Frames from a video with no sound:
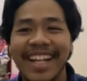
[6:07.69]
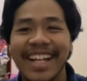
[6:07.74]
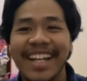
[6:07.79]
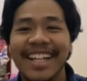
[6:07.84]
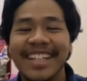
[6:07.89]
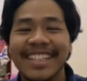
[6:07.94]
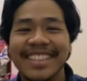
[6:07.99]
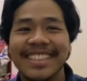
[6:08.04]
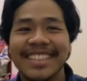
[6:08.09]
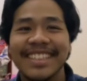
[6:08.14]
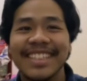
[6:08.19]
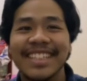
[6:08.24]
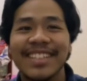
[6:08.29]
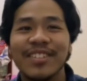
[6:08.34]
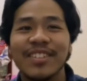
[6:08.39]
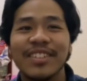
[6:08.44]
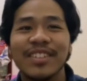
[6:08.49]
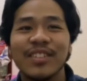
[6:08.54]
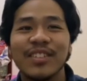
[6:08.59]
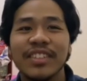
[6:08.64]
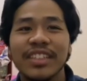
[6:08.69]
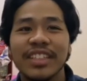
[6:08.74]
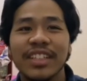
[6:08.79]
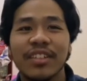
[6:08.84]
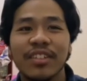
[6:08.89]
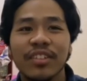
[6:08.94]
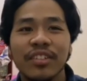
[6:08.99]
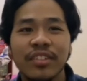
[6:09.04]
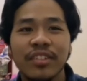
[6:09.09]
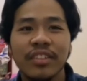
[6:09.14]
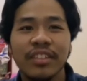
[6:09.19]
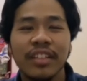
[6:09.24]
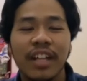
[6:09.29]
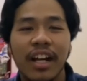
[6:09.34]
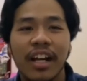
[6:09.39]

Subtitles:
x equal to 0,